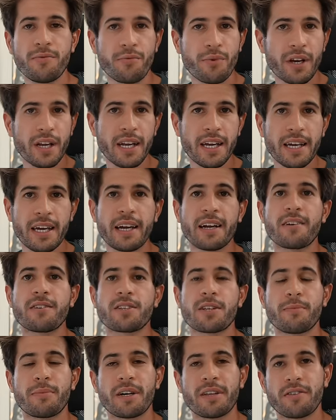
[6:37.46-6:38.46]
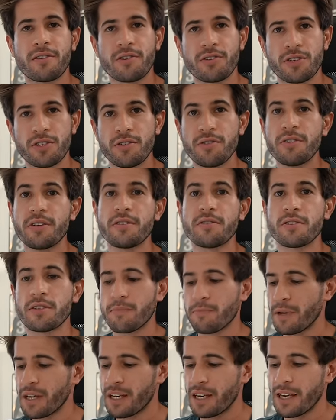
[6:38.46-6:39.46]
really cares about their students,
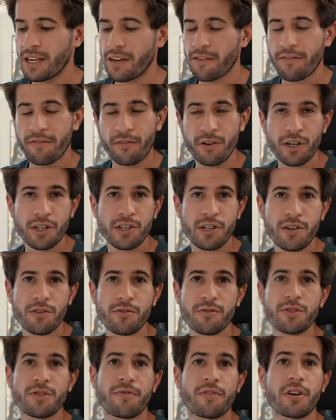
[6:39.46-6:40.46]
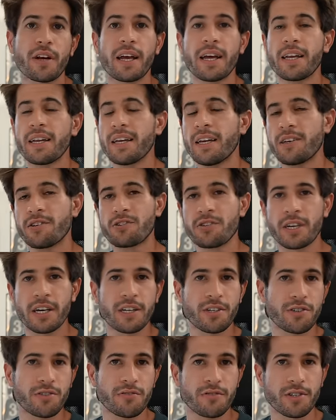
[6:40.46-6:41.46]
making it free to use for any
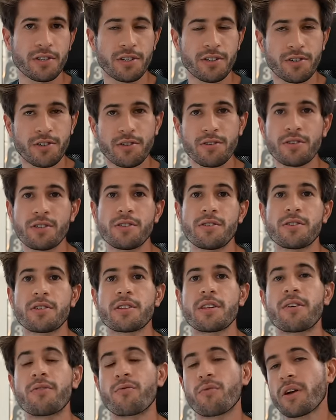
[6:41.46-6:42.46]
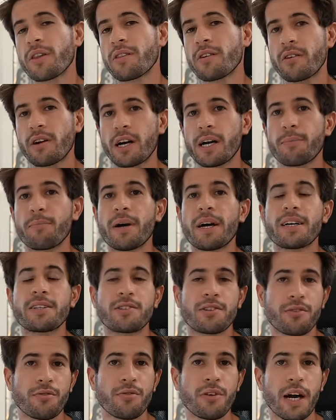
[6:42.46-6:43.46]
educational institutions that run their
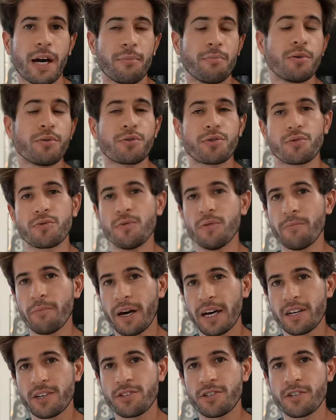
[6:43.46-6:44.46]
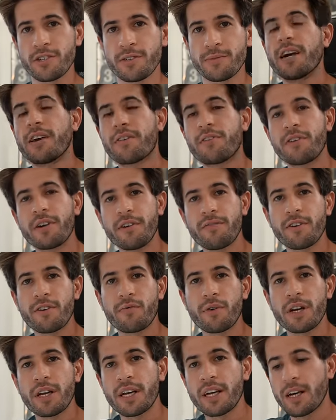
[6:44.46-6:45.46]
iPads through Apple School Manager, and they're even
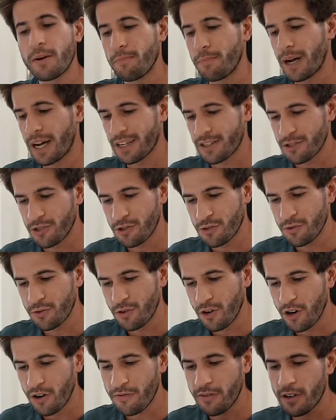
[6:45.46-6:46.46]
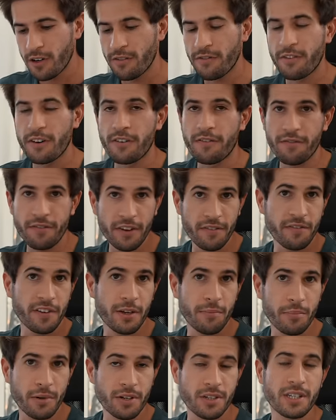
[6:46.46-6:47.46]
running a back to school offer for
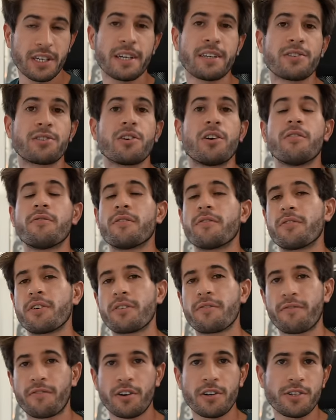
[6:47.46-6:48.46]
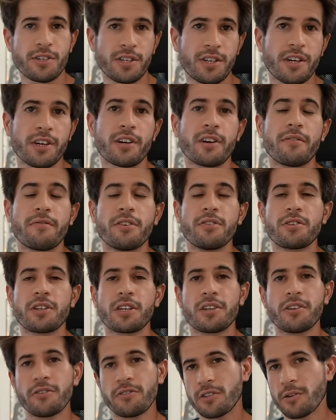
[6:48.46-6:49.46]
50% off of your first year of
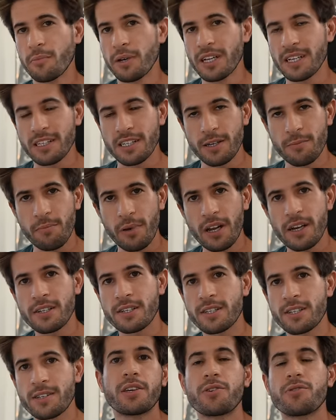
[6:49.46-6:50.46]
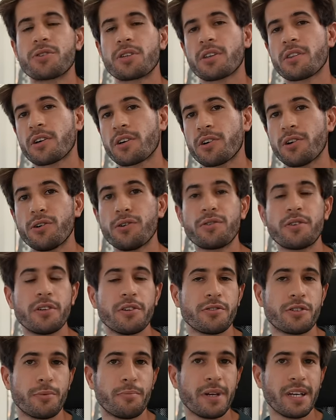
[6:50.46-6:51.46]
using Notability Plus using the code
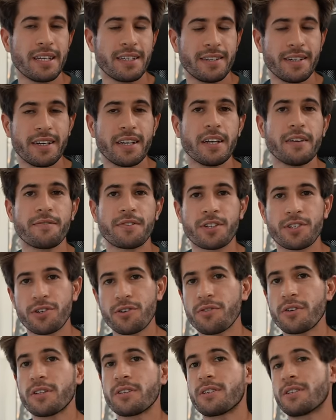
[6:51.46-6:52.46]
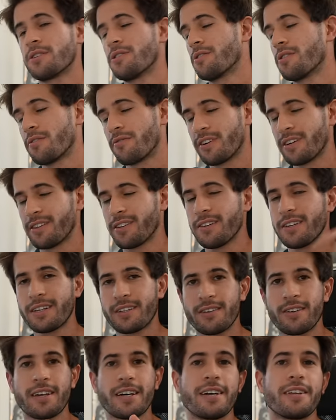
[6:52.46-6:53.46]
Notability Kharma. You can find the link
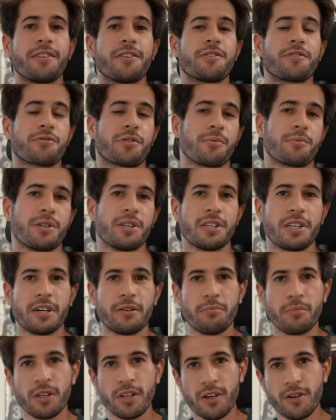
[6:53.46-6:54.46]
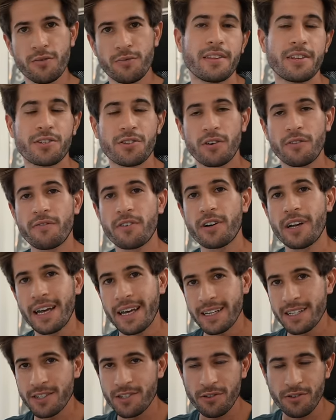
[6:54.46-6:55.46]
to that in the description down below. This offer
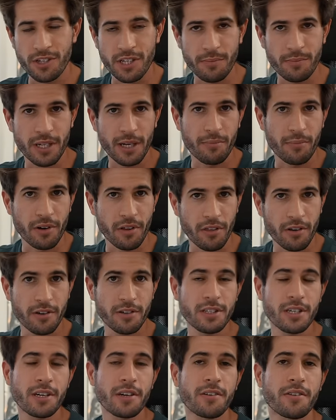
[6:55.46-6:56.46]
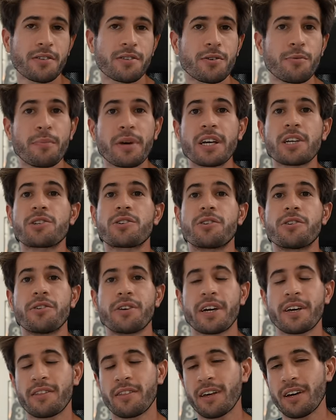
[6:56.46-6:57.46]
ends October 31st, so make sure you
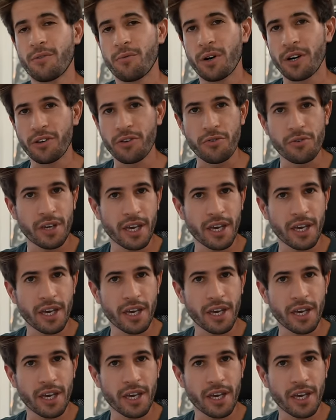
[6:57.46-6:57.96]
get that while you